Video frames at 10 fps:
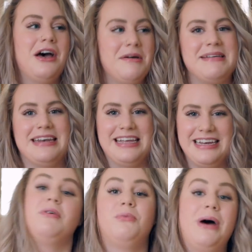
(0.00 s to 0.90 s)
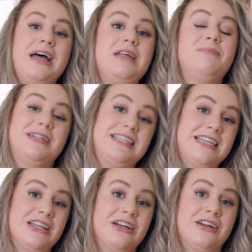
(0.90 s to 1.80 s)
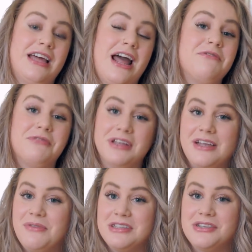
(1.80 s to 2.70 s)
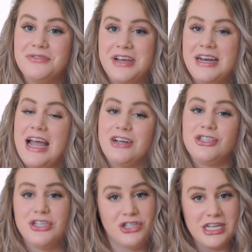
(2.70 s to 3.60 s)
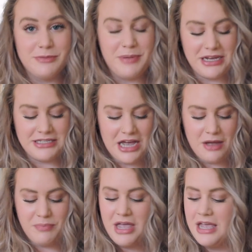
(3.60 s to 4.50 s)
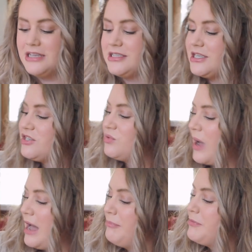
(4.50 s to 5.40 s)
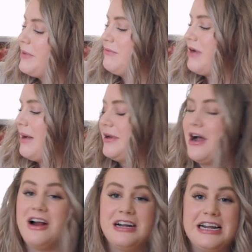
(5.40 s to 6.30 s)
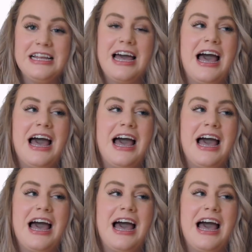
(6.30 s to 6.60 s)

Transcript: a minute. But one in particular that I really want to read, I actually just picked up, is The Swap by Robin Harding.